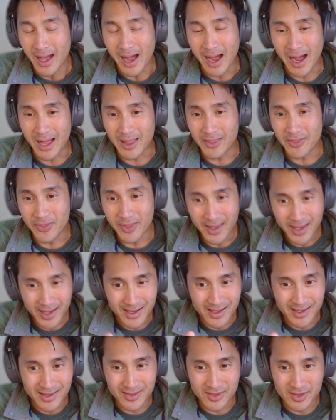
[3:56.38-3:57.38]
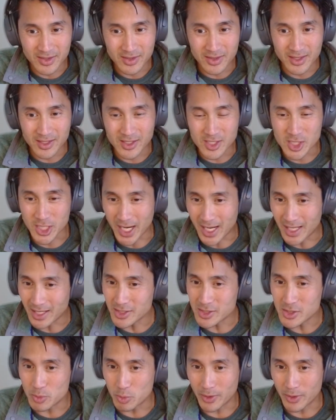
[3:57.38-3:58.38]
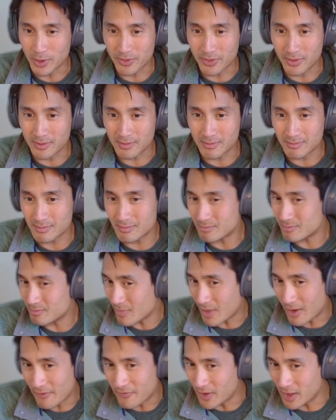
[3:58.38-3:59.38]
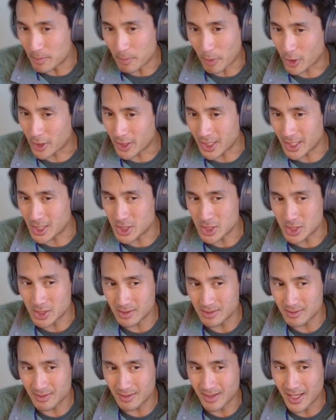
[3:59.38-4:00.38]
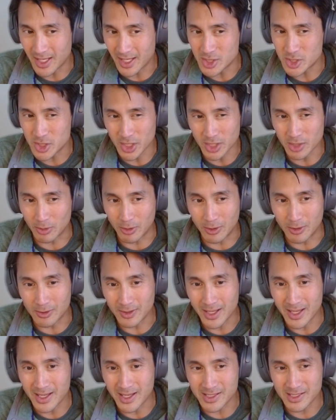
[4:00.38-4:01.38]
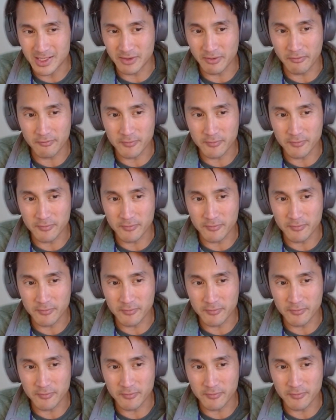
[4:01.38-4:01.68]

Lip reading: I think the challenge with affiliate marketing in general is